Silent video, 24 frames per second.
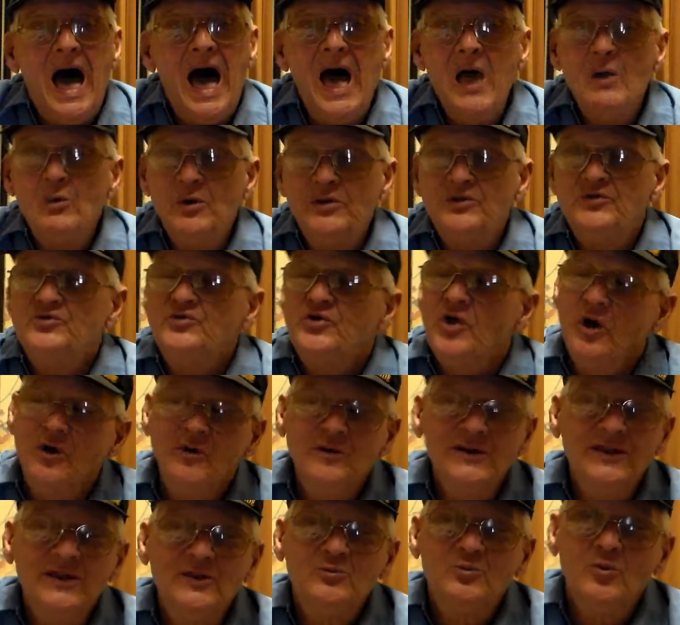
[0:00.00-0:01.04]
I would
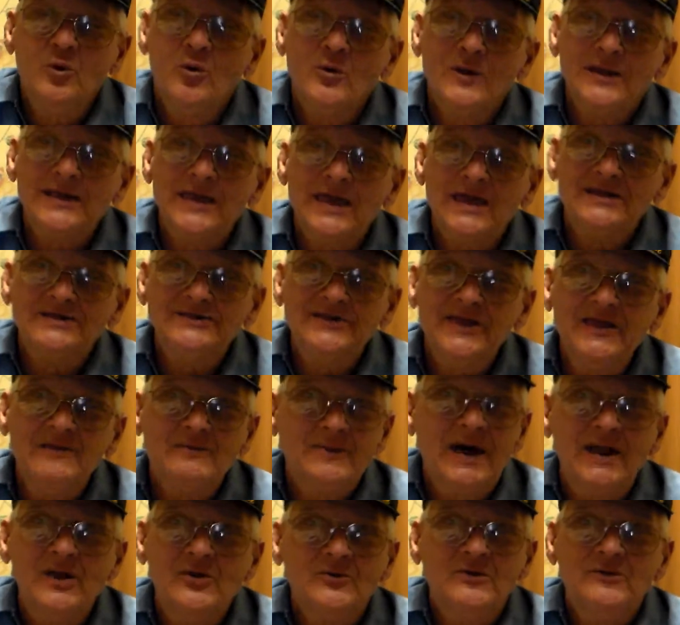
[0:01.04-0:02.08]
totally rule against
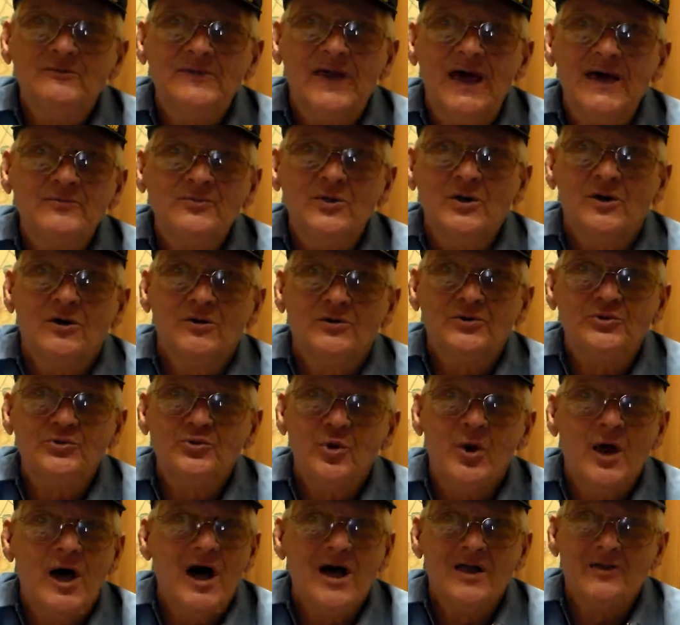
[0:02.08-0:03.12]
him. I don't even have to go to
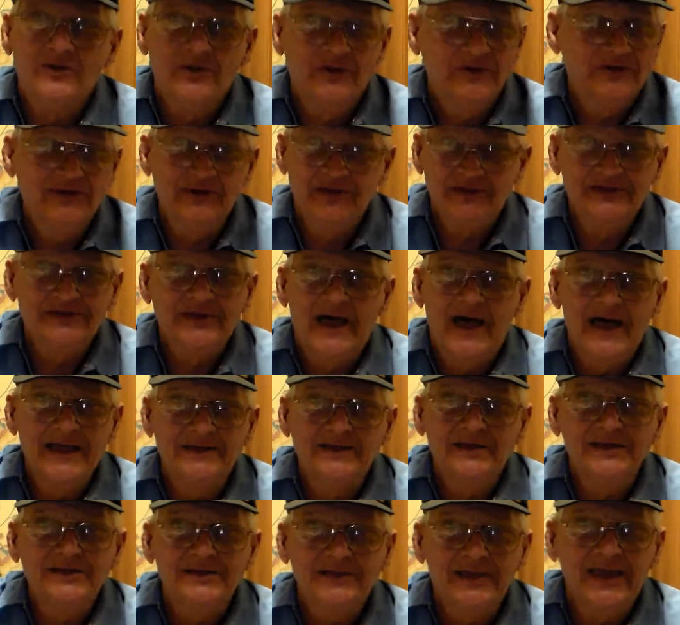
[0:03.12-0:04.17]
trial to
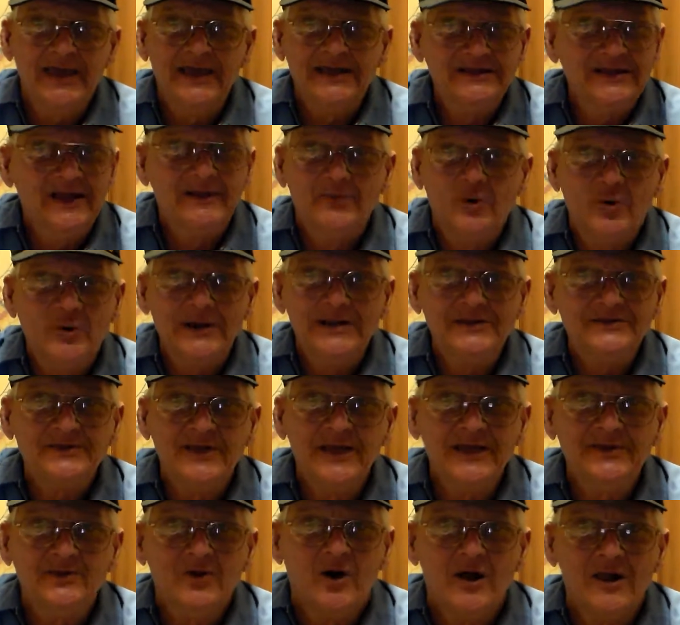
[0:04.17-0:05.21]
decide this case. I've already
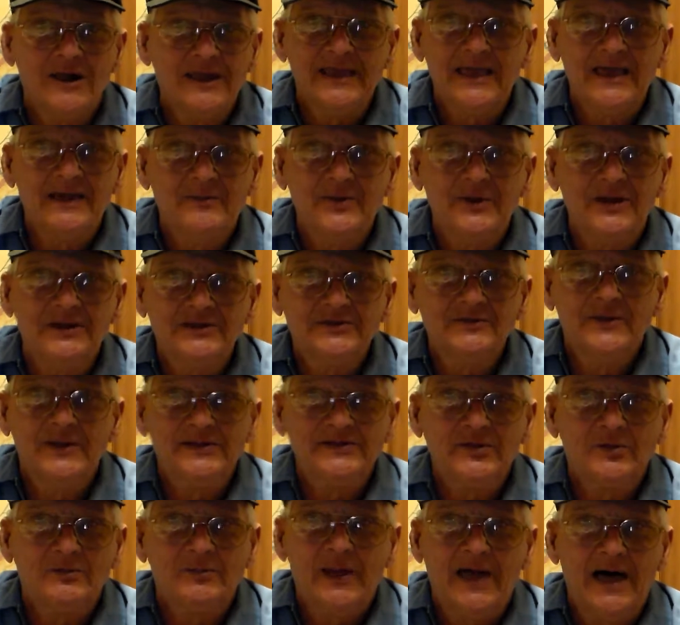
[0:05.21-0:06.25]
seen all the evidence
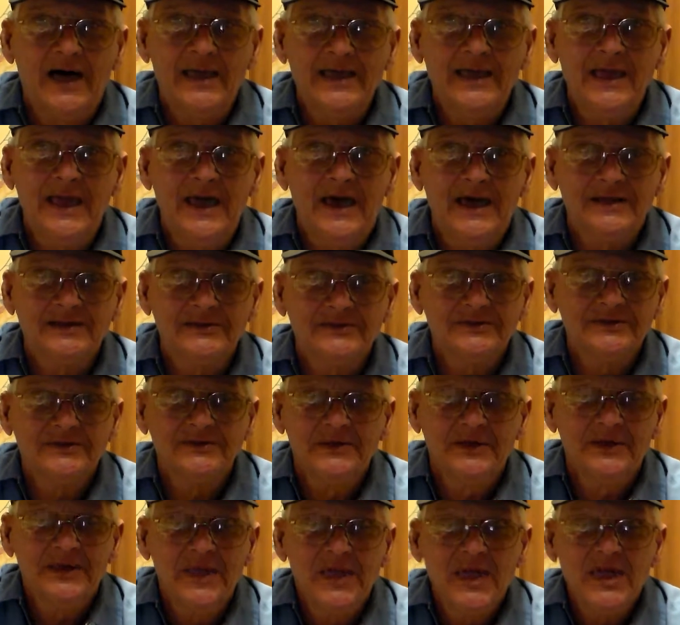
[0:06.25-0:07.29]
Mr. Bly has.
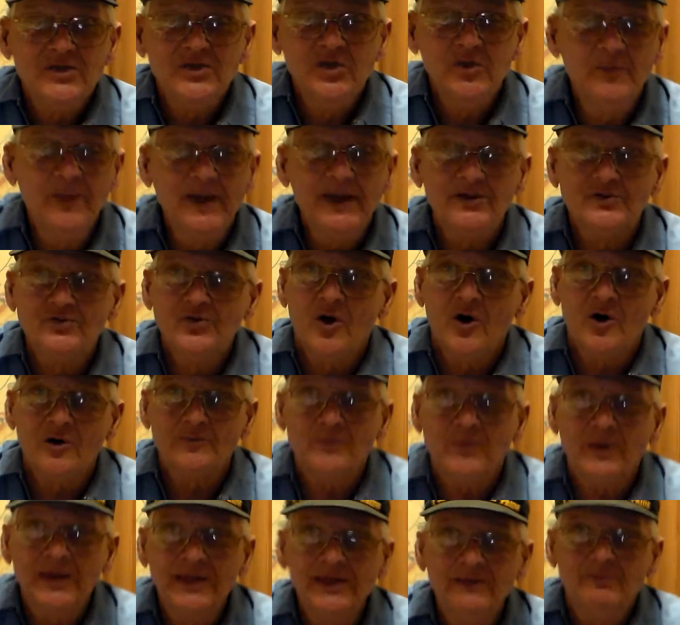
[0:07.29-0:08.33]
You better
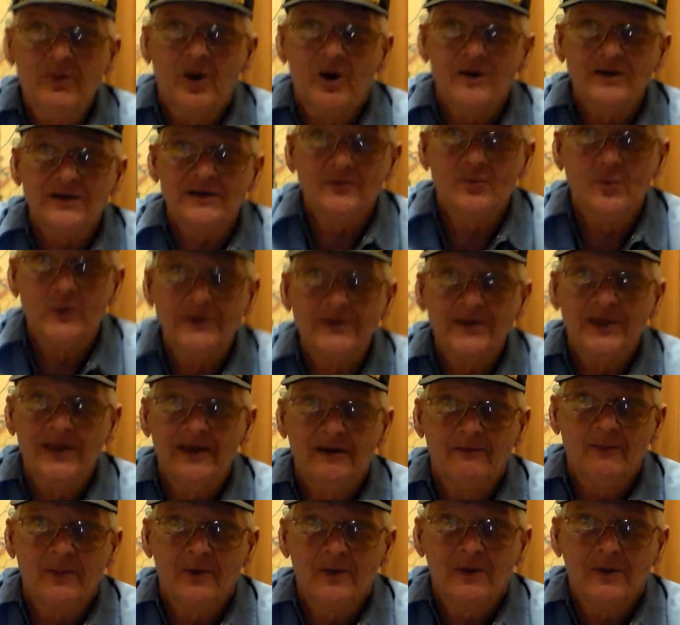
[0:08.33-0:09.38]
talk plea bargain with
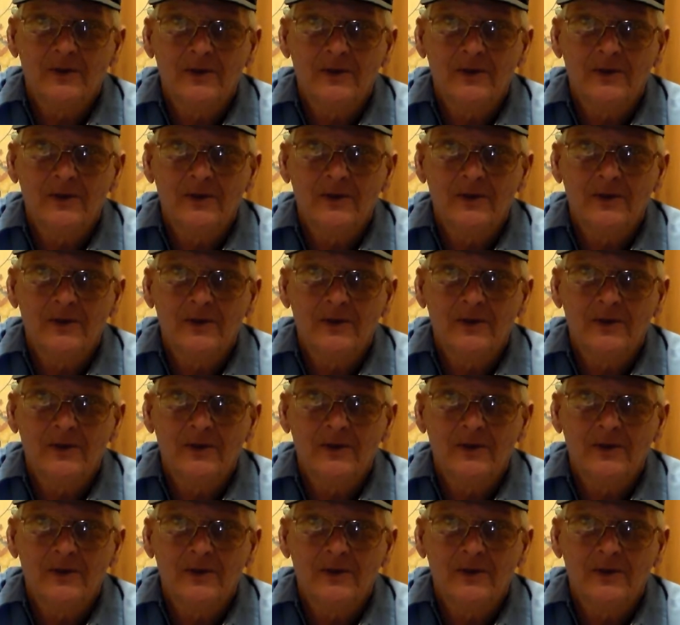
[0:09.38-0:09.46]
him.